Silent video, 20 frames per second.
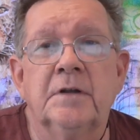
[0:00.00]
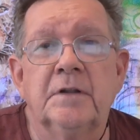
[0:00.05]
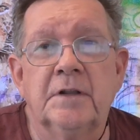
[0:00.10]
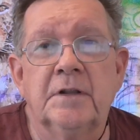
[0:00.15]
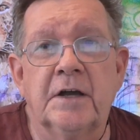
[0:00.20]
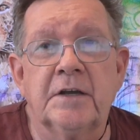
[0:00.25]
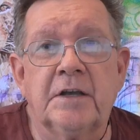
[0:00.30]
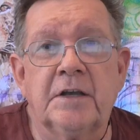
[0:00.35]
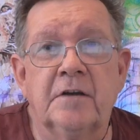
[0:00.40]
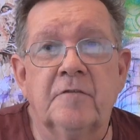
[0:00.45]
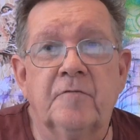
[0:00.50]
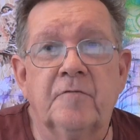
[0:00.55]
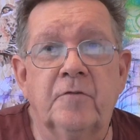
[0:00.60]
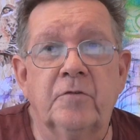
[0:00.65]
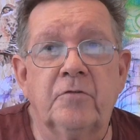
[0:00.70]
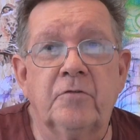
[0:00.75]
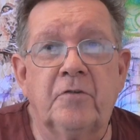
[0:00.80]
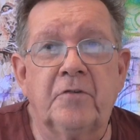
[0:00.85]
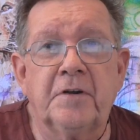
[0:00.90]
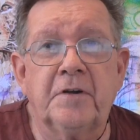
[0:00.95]
like
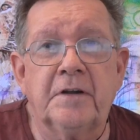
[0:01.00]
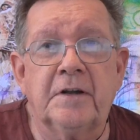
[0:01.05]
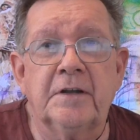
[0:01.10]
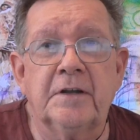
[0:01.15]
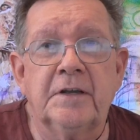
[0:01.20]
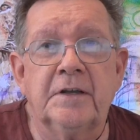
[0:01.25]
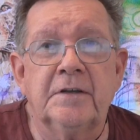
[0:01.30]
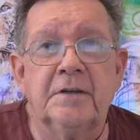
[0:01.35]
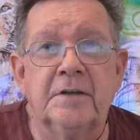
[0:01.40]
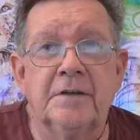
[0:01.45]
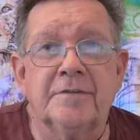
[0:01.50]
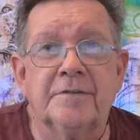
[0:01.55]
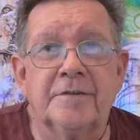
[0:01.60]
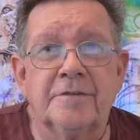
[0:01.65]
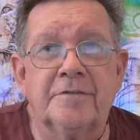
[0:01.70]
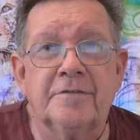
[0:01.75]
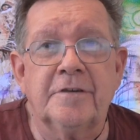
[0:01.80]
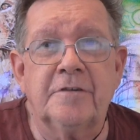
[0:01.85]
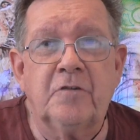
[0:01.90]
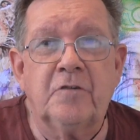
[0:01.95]
unfortunately is the
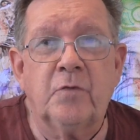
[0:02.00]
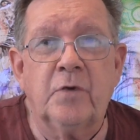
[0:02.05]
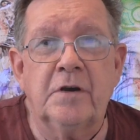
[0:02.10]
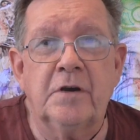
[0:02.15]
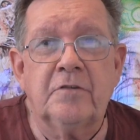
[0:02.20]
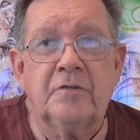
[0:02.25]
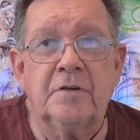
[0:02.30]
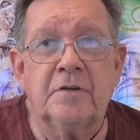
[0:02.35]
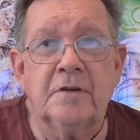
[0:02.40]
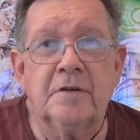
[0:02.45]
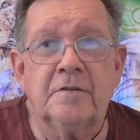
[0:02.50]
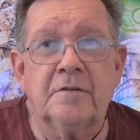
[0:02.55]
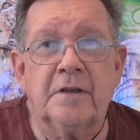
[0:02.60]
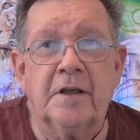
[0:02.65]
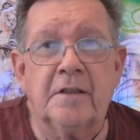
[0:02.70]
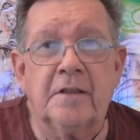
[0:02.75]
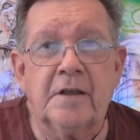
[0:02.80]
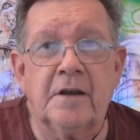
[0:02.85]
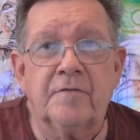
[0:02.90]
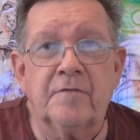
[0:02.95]
situation in
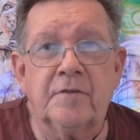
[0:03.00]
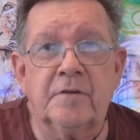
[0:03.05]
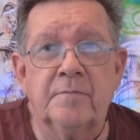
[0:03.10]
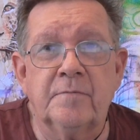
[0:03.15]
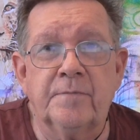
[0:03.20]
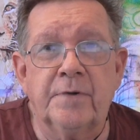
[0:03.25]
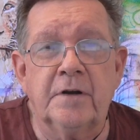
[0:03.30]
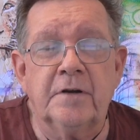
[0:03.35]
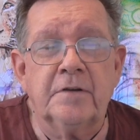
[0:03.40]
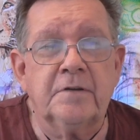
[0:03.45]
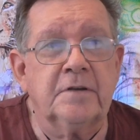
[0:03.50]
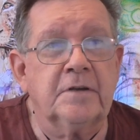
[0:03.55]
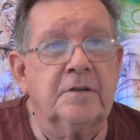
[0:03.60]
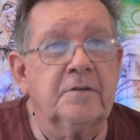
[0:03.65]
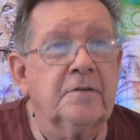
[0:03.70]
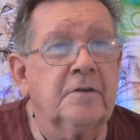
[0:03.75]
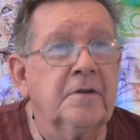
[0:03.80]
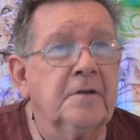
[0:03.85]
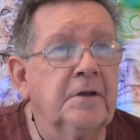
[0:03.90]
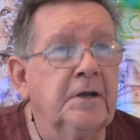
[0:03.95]
South African
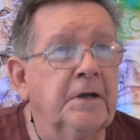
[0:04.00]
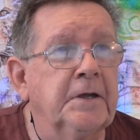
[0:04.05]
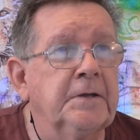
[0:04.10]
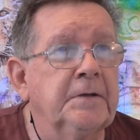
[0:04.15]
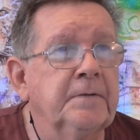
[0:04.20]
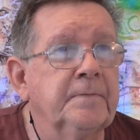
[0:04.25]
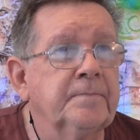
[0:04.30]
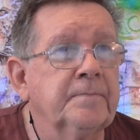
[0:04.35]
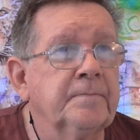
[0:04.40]
politics today.